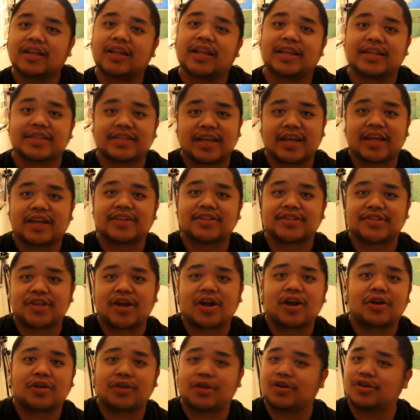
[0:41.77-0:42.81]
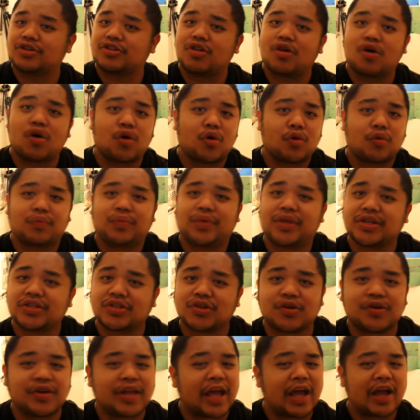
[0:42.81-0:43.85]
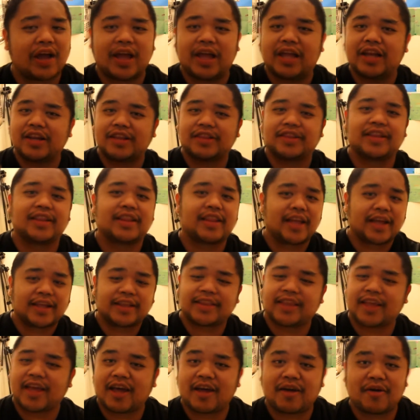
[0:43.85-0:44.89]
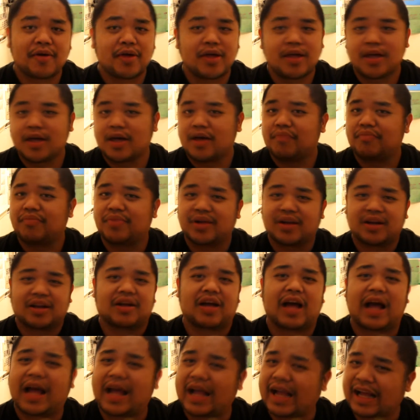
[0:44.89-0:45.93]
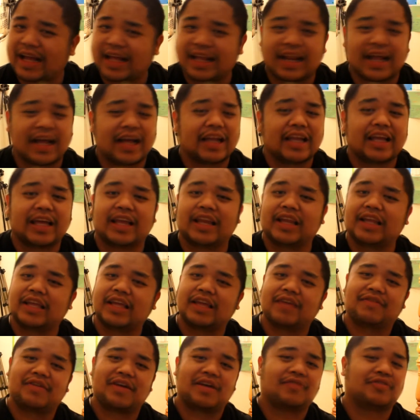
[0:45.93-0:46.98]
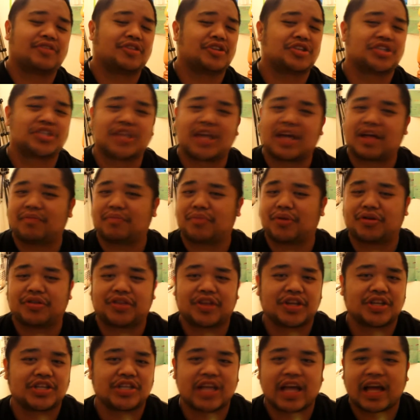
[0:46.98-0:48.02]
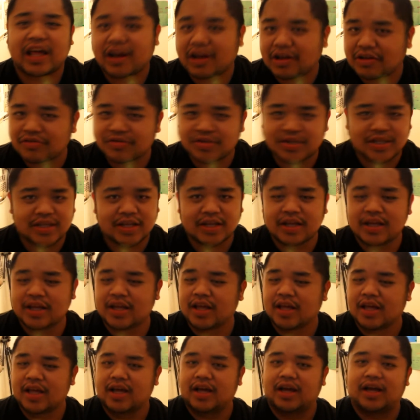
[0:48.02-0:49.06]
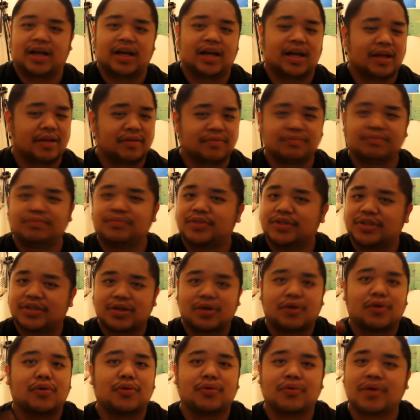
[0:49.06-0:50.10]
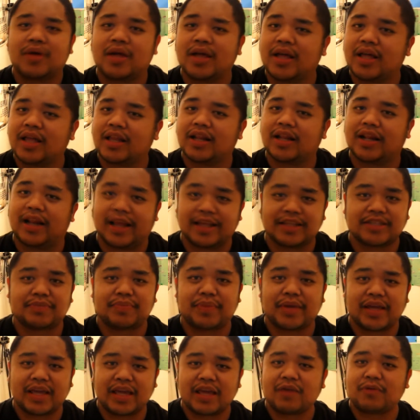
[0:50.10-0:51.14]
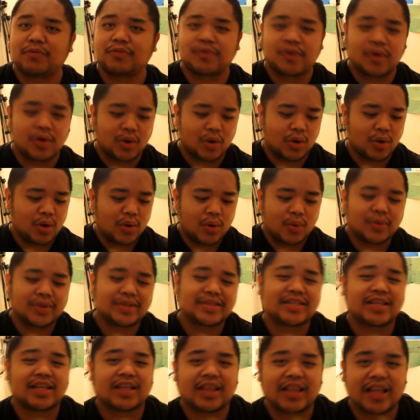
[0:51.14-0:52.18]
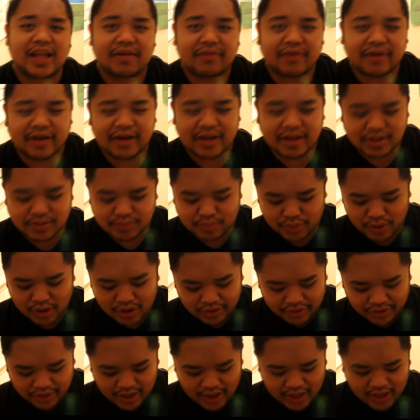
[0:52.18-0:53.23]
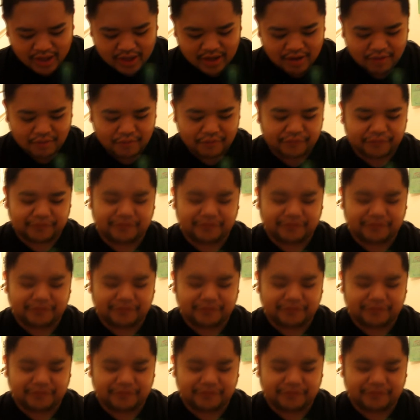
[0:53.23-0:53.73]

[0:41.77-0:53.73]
let's get it started. There's no this or that, anything like that. But I gotta give out the birthday shout outs. So let's begin with celebrities' birthday